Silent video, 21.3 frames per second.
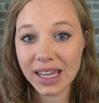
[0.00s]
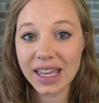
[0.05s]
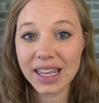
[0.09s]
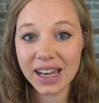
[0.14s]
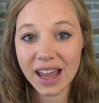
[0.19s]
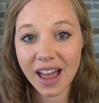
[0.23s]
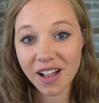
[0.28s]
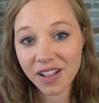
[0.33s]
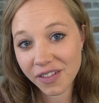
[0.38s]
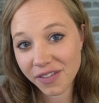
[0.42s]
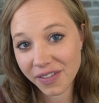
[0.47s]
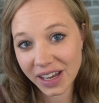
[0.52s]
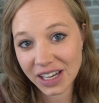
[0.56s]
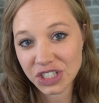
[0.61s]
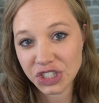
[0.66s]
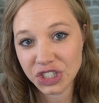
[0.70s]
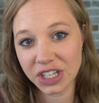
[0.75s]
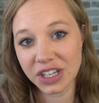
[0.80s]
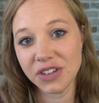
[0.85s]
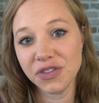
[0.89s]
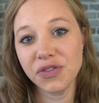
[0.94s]
in
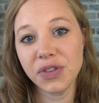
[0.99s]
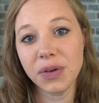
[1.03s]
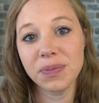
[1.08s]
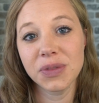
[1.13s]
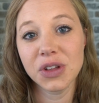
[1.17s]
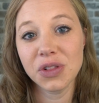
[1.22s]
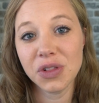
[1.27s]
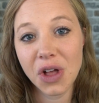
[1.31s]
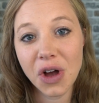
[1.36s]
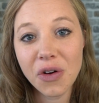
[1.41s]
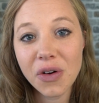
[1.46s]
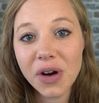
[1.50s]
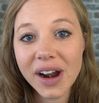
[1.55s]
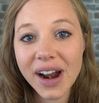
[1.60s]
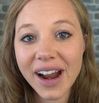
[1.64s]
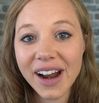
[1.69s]
elevation from the lower